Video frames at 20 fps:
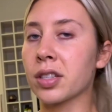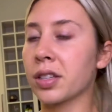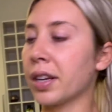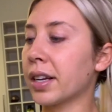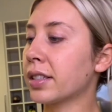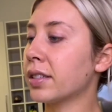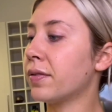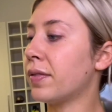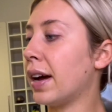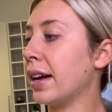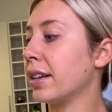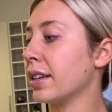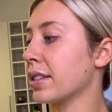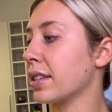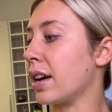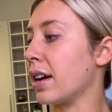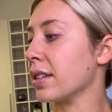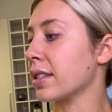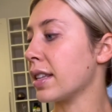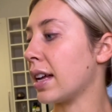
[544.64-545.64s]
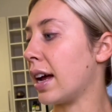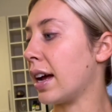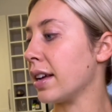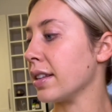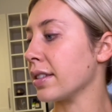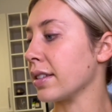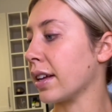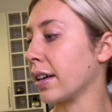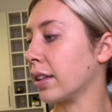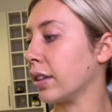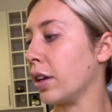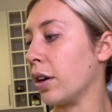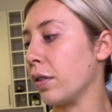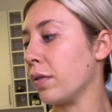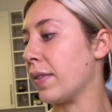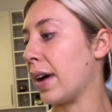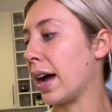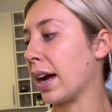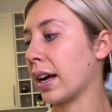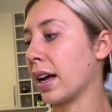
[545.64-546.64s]
like to find a sauce that has like low
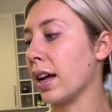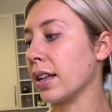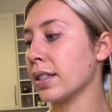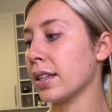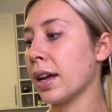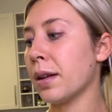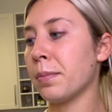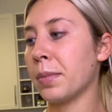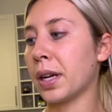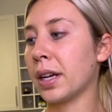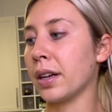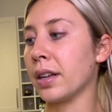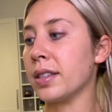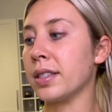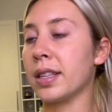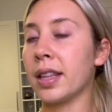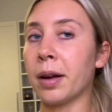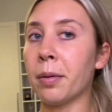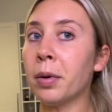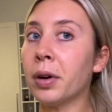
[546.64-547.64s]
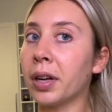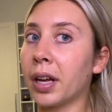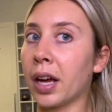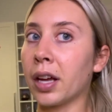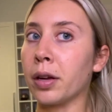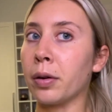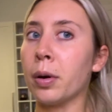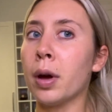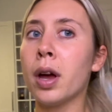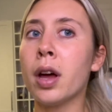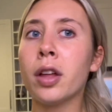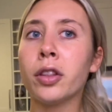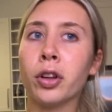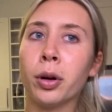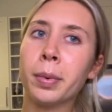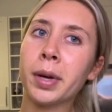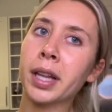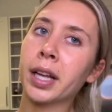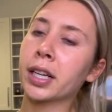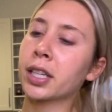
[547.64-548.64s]
fat content because they will get you. They'll
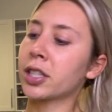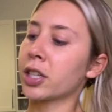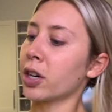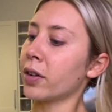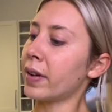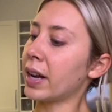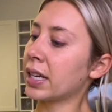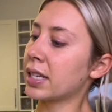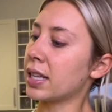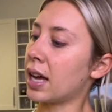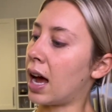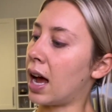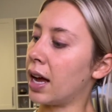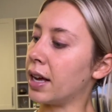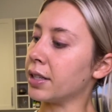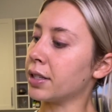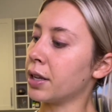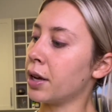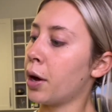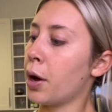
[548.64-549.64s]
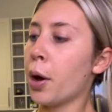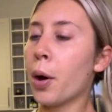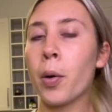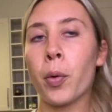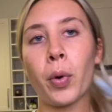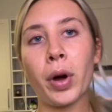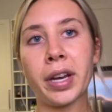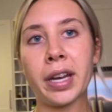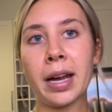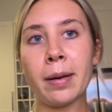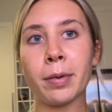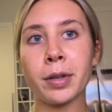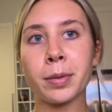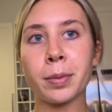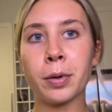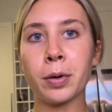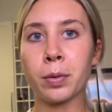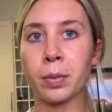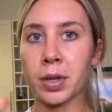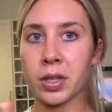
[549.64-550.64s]
be like serving size, 1
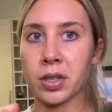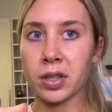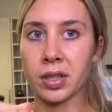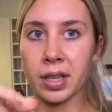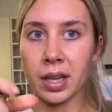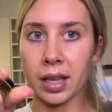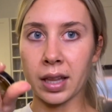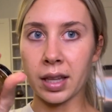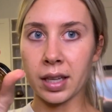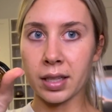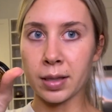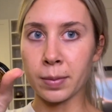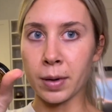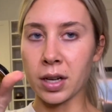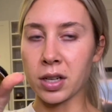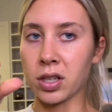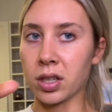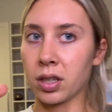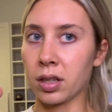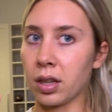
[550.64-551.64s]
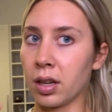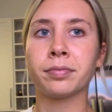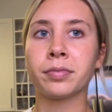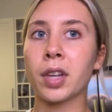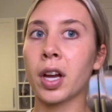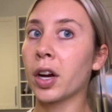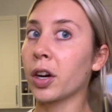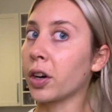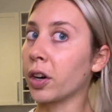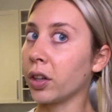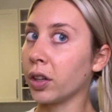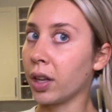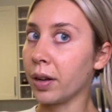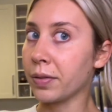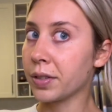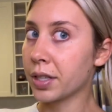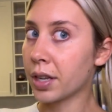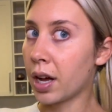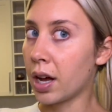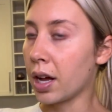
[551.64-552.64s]
tablespoon, which is like this much, and a girl
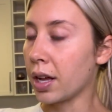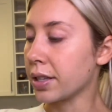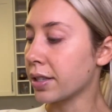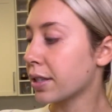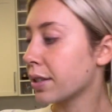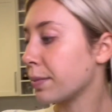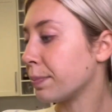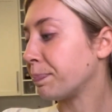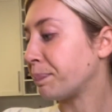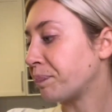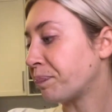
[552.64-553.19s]
loves sauce.